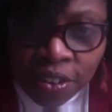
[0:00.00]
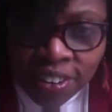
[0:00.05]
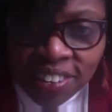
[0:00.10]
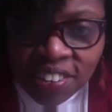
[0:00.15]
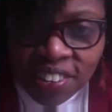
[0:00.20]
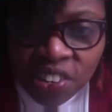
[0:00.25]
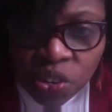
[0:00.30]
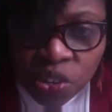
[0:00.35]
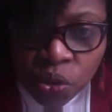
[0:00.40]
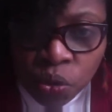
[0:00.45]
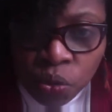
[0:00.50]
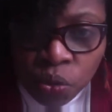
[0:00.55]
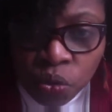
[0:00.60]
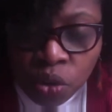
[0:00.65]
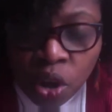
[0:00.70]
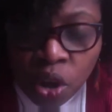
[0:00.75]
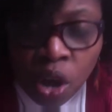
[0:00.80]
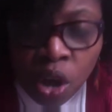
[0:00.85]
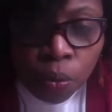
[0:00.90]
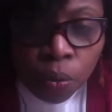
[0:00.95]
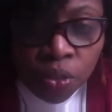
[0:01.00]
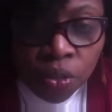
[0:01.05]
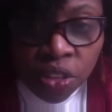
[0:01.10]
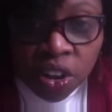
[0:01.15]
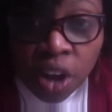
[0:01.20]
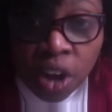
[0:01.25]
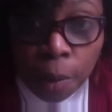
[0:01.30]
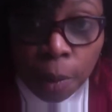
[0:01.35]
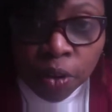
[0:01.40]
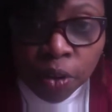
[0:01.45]
soon with a
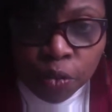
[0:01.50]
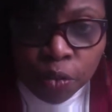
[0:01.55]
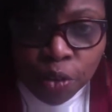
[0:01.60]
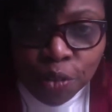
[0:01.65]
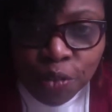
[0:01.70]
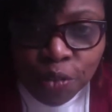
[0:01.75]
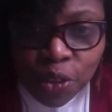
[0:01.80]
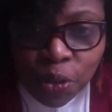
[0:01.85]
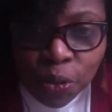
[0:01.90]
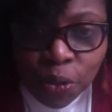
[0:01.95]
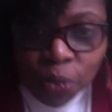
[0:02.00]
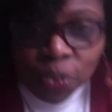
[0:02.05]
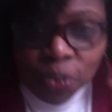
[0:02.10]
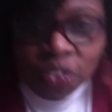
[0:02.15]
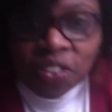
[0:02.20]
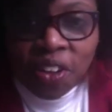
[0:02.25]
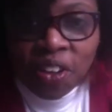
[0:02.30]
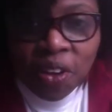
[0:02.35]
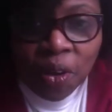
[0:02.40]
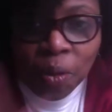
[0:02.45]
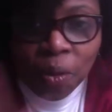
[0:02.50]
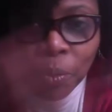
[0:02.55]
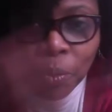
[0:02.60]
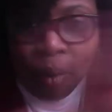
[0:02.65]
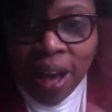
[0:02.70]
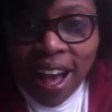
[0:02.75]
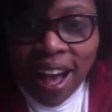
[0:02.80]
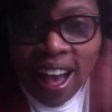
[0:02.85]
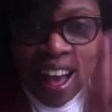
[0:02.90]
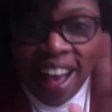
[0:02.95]
couple of reviews.
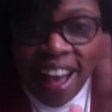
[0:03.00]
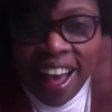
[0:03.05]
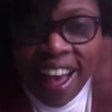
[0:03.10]
Bye.